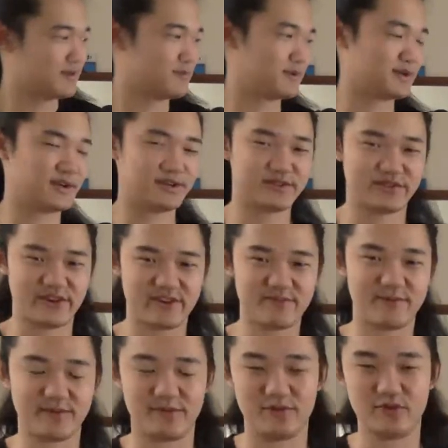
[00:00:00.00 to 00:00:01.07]
Because there have
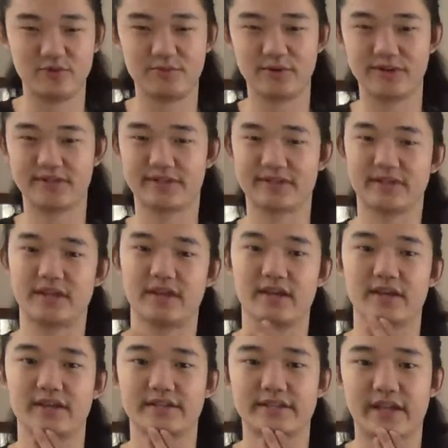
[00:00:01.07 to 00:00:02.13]
been numerous
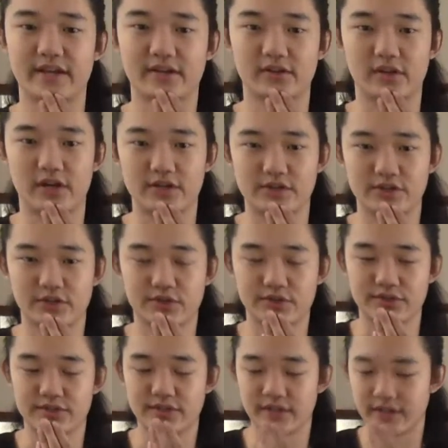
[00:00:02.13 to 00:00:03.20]
psychological
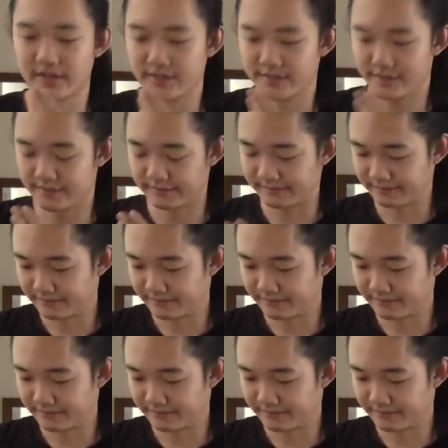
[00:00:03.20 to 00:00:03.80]
studies